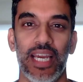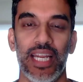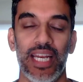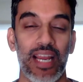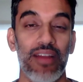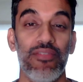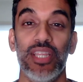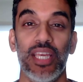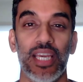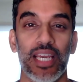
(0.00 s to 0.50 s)
and
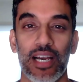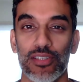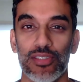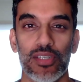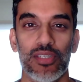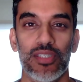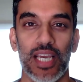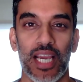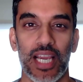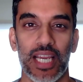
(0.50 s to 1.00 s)
everything
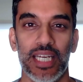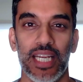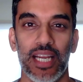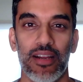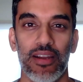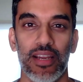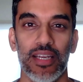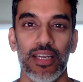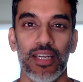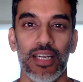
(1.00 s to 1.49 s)
else is
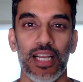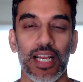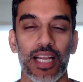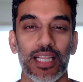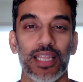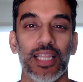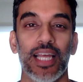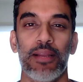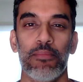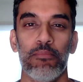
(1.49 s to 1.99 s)
secondary.
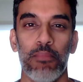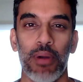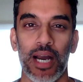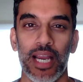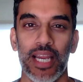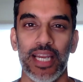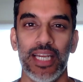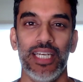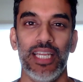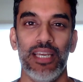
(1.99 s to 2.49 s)
Like
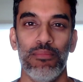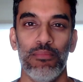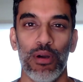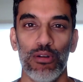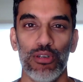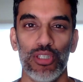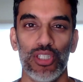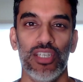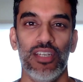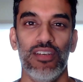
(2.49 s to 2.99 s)
mind,
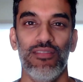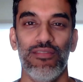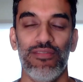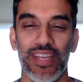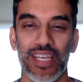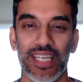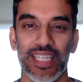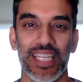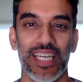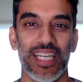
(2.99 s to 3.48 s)
emotion,
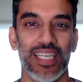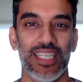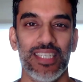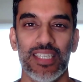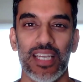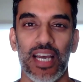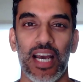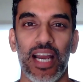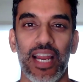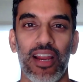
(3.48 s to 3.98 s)
feeling,
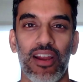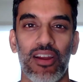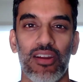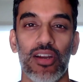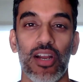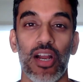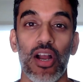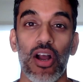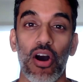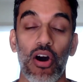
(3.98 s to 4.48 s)
desire,